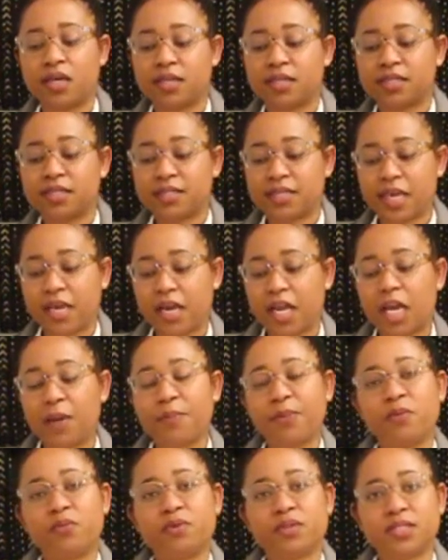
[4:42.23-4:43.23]
set
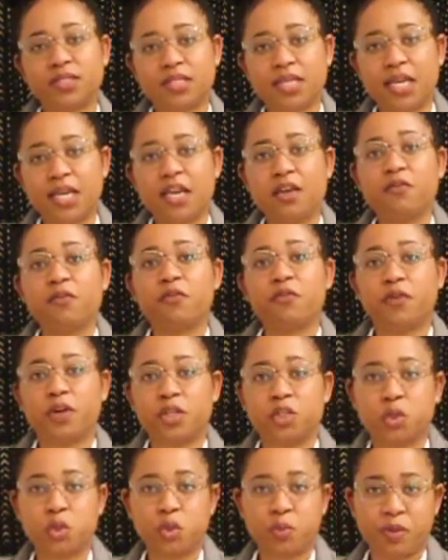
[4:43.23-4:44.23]
up and receive
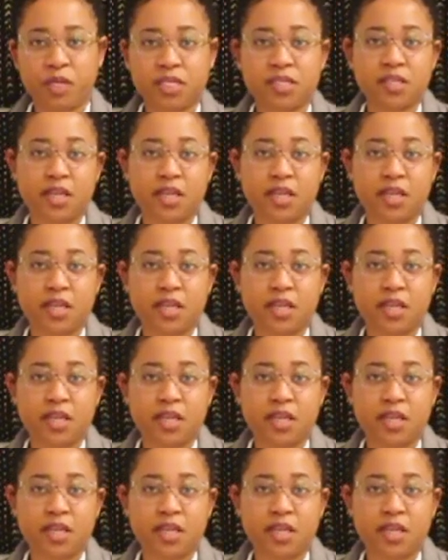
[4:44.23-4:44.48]
virtual speech